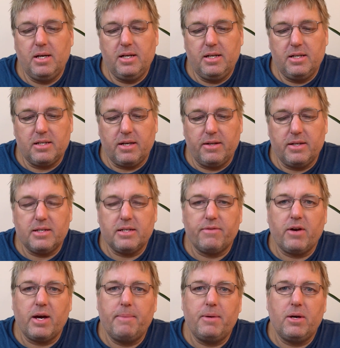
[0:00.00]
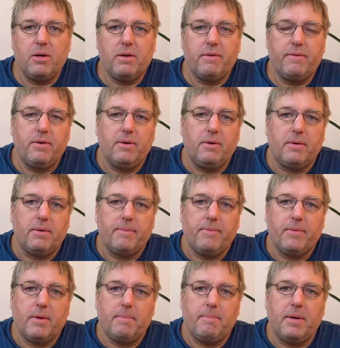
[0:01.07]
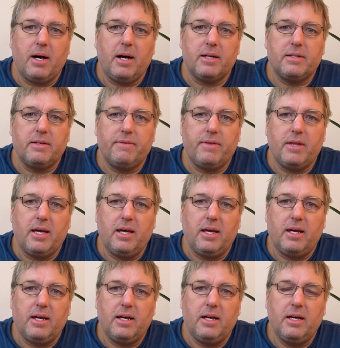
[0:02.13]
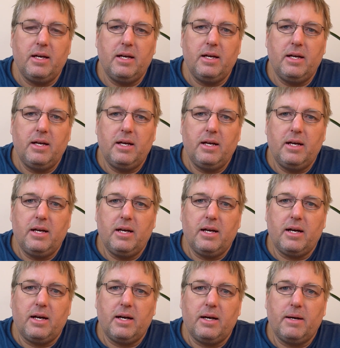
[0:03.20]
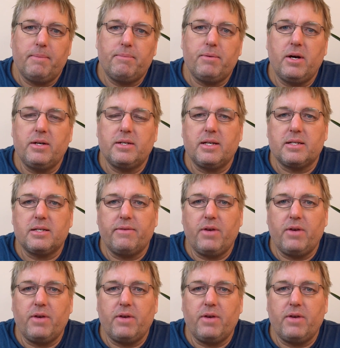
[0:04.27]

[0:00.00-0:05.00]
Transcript: So this is a very beautiful part of the process of